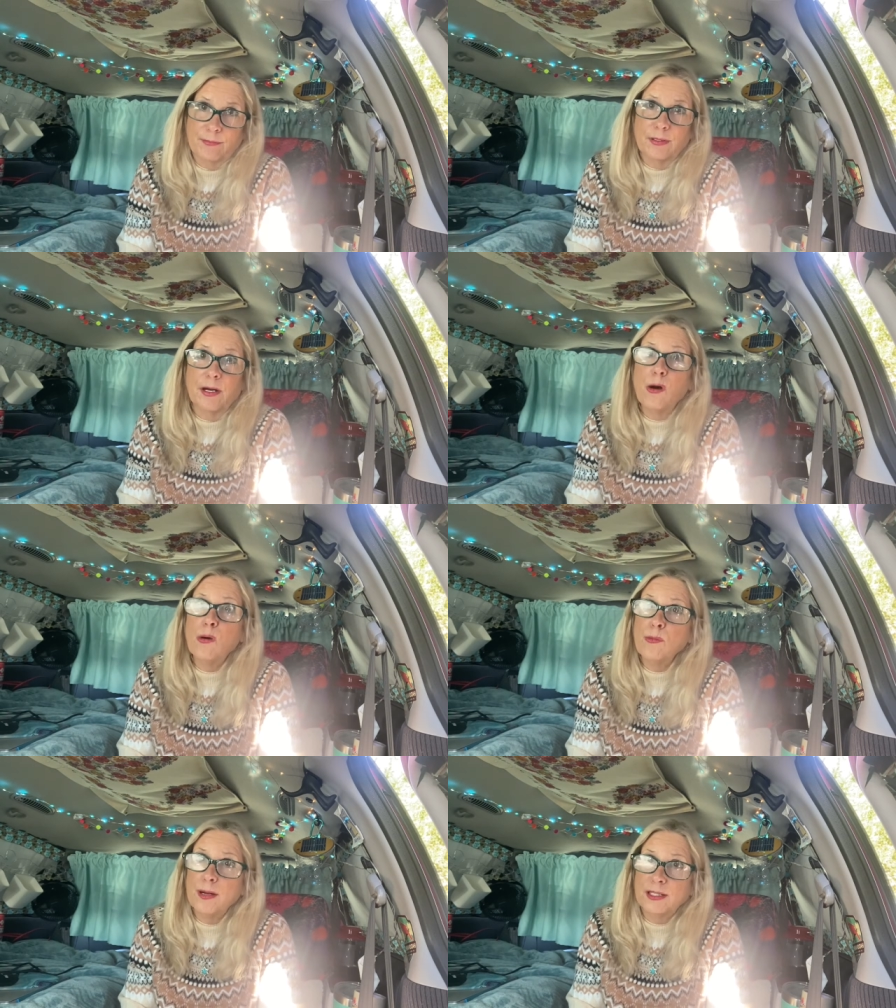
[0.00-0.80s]
a
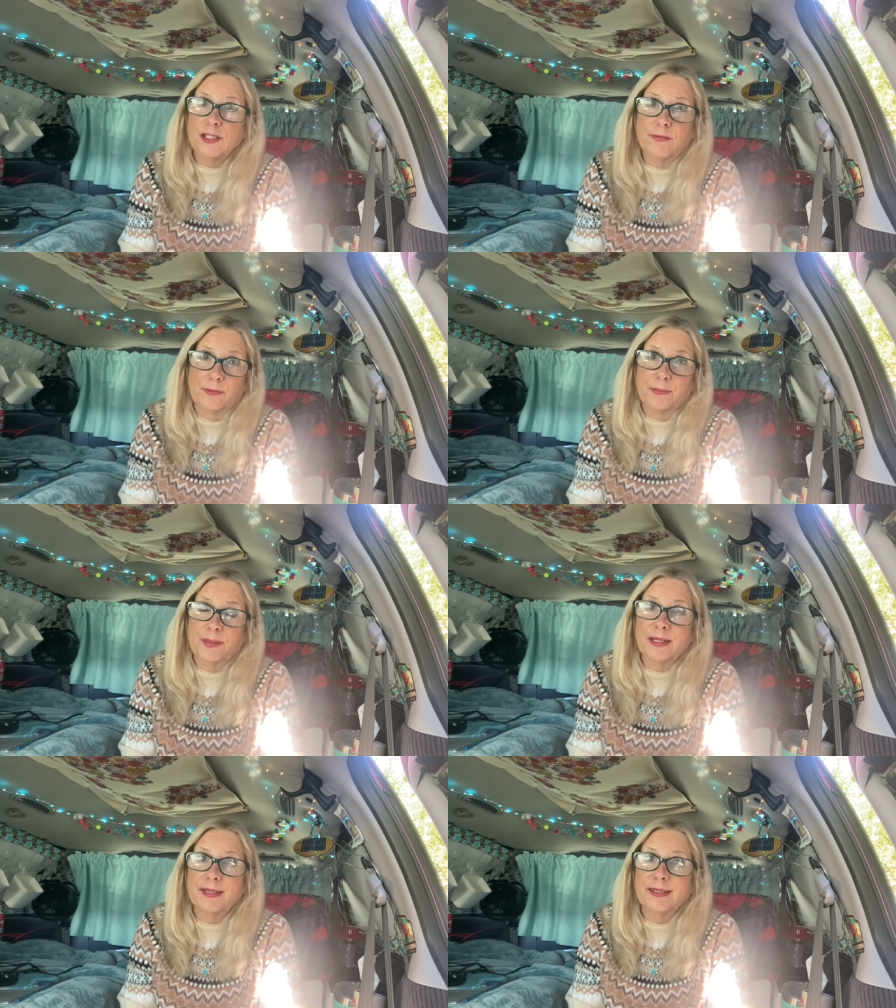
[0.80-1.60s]
whole bunch of them
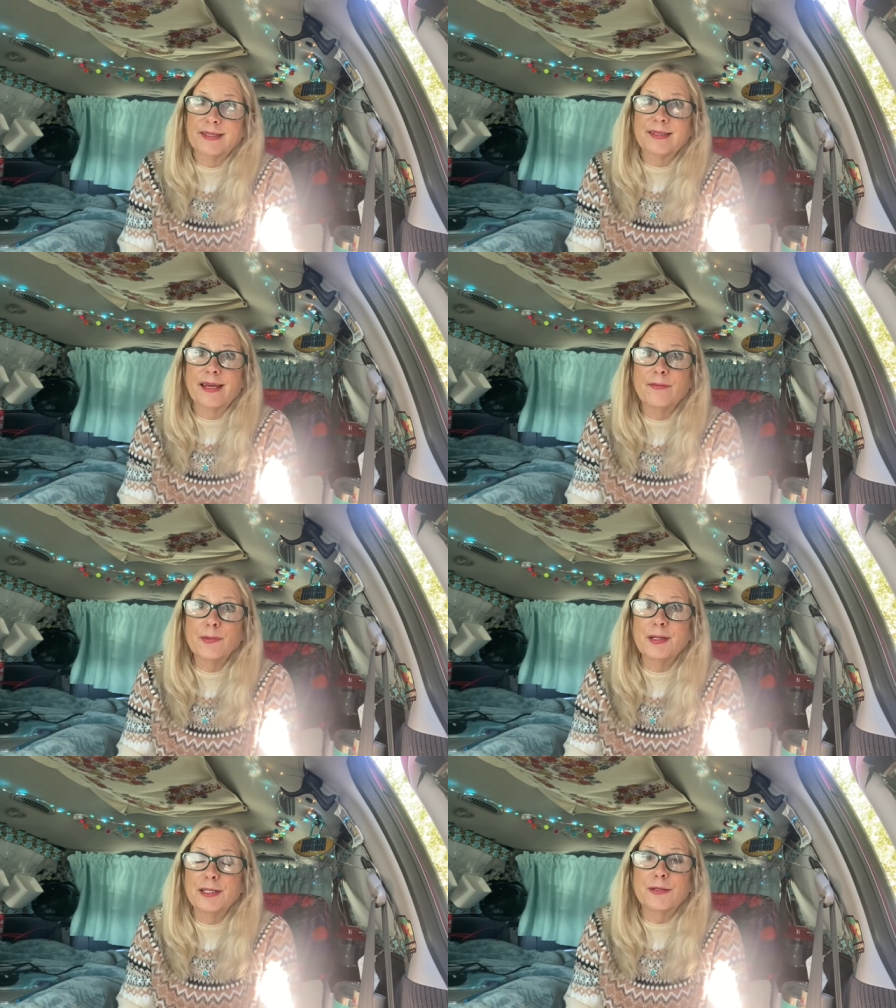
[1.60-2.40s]
because
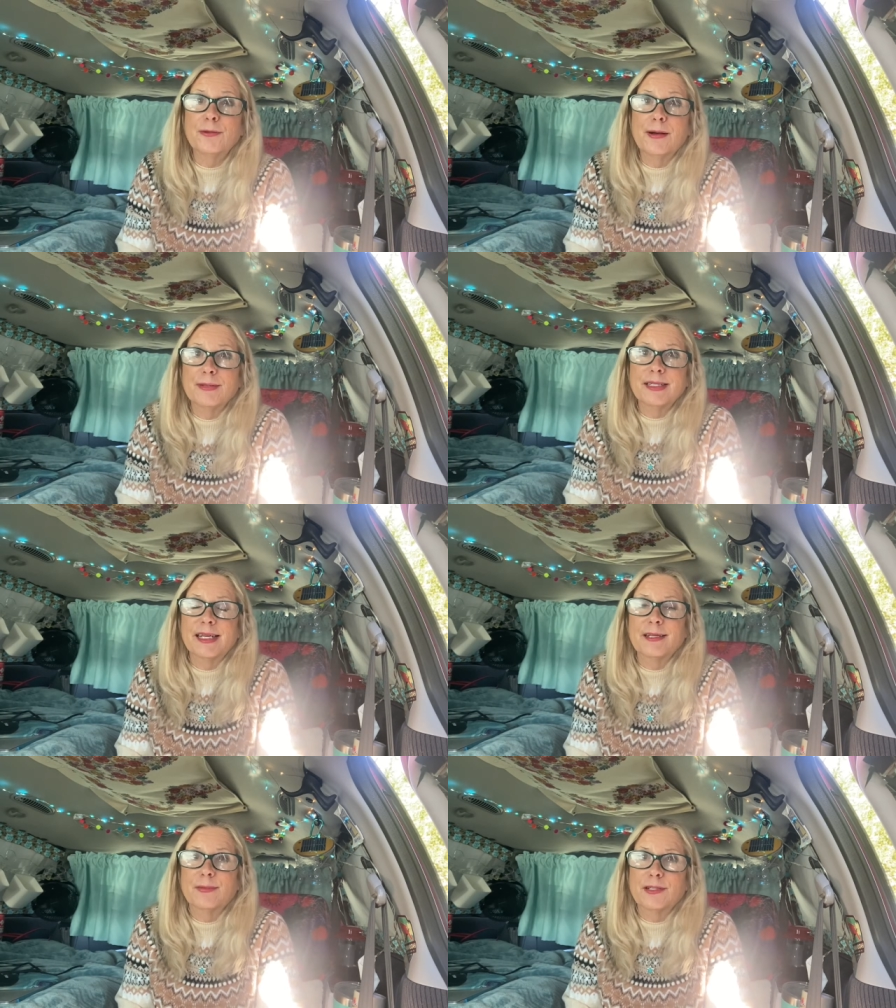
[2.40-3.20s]
everybody knew I was
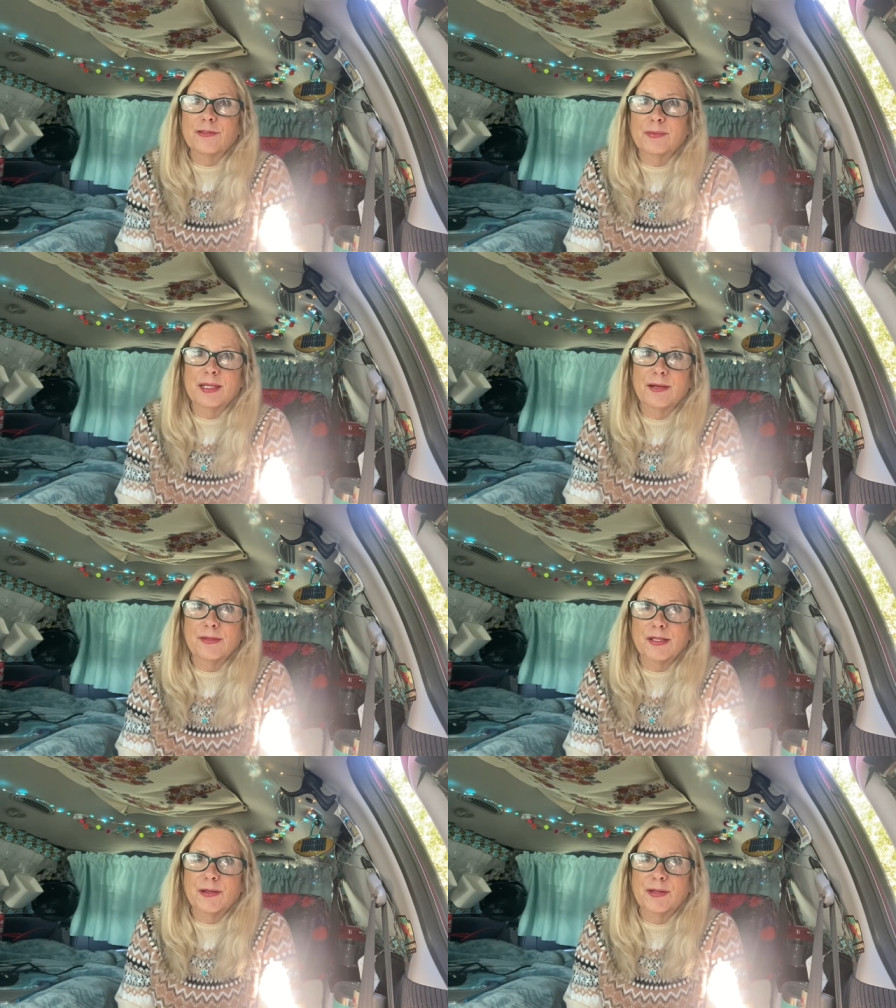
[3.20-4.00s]
taking my trip to
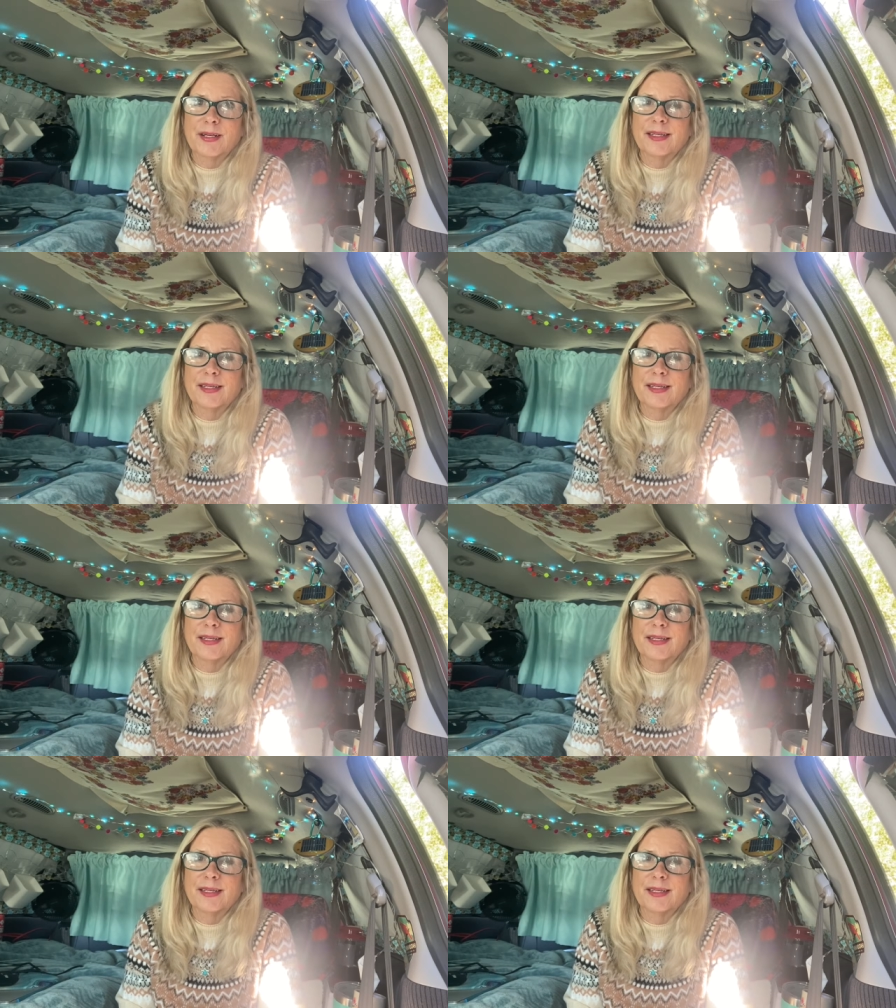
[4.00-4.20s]
Arizona.